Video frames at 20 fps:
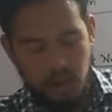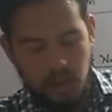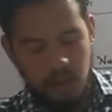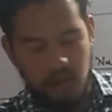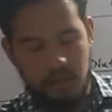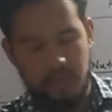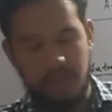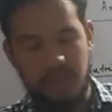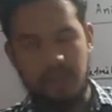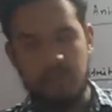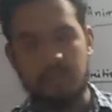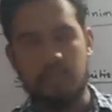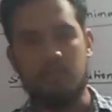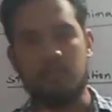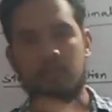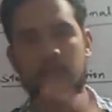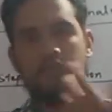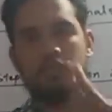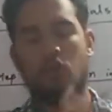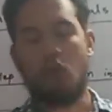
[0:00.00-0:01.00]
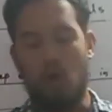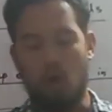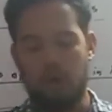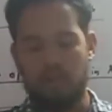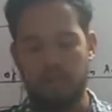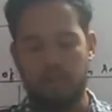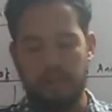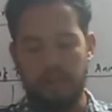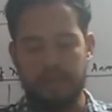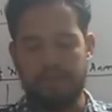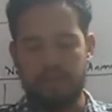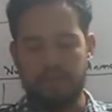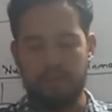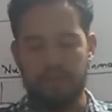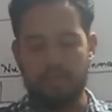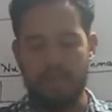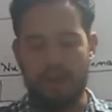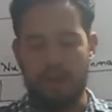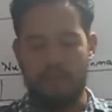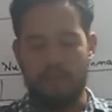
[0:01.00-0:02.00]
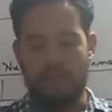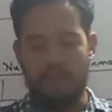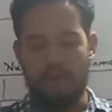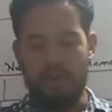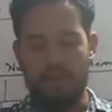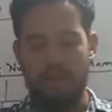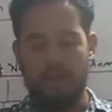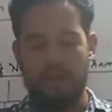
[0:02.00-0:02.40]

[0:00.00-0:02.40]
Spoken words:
then goat, etc. are there.